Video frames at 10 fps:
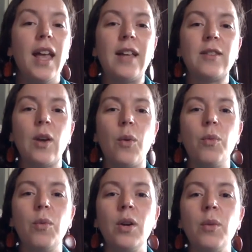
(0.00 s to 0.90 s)
And so
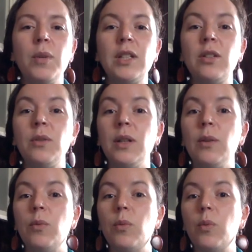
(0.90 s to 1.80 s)
what are we
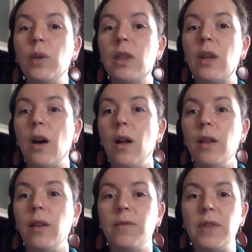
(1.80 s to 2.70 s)
doing with
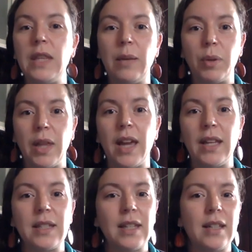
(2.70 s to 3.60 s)
all of the
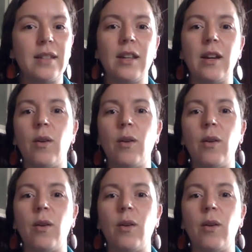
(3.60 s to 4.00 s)
appliances?